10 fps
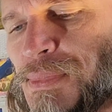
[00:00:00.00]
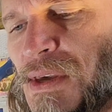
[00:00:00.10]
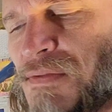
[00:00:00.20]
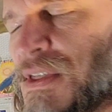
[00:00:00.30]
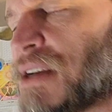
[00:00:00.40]

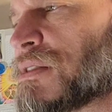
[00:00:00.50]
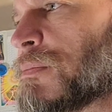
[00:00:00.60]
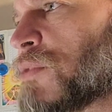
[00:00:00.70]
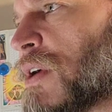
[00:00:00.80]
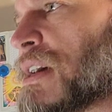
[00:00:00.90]
Give thanks
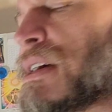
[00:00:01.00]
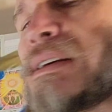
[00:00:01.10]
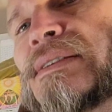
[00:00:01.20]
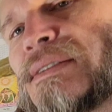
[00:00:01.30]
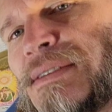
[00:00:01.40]
and
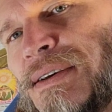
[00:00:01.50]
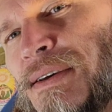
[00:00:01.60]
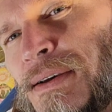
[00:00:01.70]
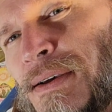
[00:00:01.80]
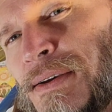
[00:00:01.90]
praise,
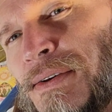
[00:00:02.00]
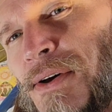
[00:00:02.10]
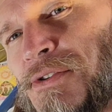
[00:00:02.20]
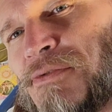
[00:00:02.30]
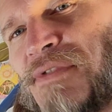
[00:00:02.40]

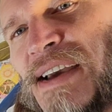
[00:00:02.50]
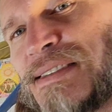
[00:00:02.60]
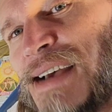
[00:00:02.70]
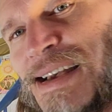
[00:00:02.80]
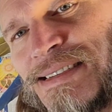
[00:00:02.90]
all you
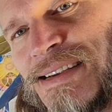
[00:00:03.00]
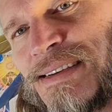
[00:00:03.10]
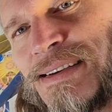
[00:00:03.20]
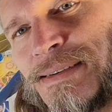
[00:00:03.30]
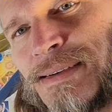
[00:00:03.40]

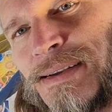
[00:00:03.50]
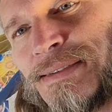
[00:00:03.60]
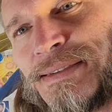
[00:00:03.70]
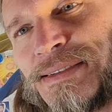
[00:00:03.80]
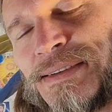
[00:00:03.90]
fantastic
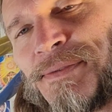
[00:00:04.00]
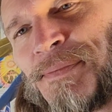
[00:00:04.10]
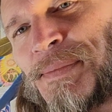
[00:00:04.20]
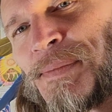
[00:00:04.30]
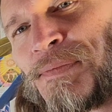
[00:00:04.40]
dissidents.
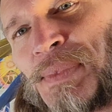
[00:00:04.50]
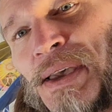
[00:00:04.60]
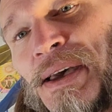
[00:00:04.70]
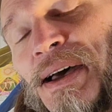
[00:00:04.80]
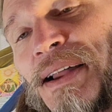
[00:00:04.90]

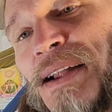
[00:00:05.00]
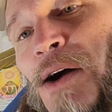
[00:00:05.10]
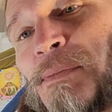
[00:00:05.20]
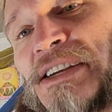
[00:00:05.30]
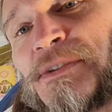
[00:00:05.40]

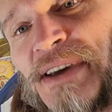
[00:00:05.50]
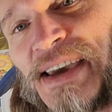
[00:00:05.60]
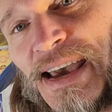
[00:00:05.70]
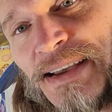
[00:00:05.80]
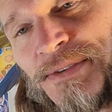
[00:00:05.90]
Allow me to
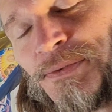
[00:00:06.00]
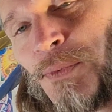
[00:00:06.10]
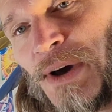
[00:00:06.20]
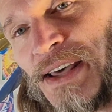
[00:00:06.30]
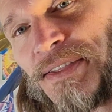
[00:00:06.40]
begin
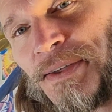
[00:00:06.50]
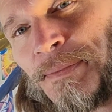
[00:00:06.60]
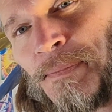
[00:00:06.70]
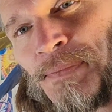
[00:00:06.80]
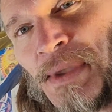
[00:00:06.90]
with
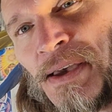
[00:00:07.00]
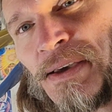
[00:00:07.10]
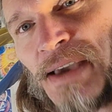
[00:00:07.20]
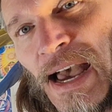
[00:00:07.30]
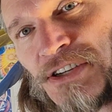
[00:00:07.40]

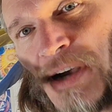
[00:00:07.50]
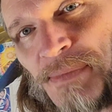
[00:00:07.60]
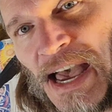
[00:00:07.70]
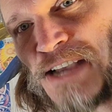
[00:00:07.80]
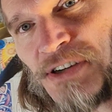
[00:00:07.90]
Cash
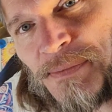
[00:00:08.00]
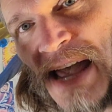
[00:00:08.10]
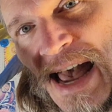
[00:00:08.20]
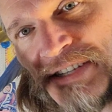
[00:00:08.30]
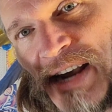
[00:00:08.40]
App, Cash App,
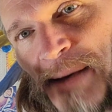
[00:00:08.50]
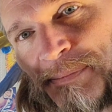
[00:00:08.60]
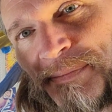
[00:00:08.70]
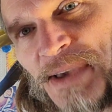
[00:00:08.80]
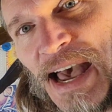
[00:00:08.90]
Cash App,
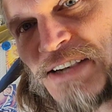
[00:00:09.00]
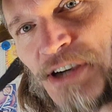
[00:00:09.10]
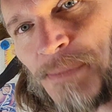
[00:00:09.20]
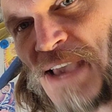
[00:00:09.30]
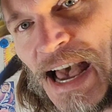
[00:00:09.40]
Cash
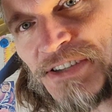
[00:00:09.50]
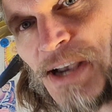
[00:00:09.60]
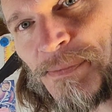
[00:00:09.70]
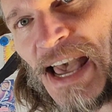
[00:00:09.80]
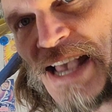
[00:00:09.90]
App, Cash
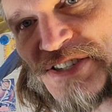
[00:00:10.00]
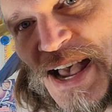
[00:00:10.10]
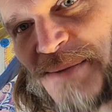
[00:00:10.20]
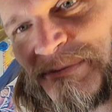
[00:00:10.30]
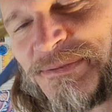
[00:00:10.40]
App, Cash
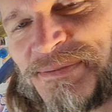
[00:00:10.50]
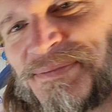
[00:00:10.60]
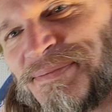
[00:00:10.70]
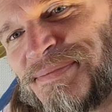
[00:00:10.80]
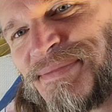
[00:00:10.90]
App.
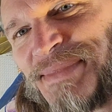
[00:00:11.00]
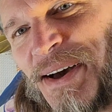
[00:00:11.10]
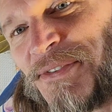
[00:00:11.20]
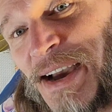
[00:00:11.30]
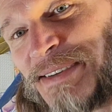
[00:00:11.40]

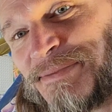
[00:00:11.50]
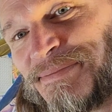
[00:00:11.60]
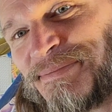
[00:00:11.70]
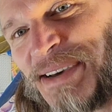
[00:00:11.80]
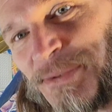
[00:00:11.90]
All right,
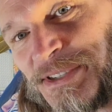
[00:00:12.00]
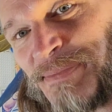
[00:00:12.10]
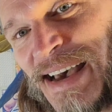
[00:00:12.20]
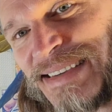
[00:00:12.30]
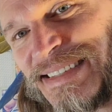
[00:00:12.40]
big
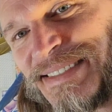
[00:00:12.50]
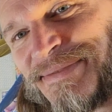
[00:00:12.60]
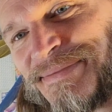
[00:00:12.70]
respect.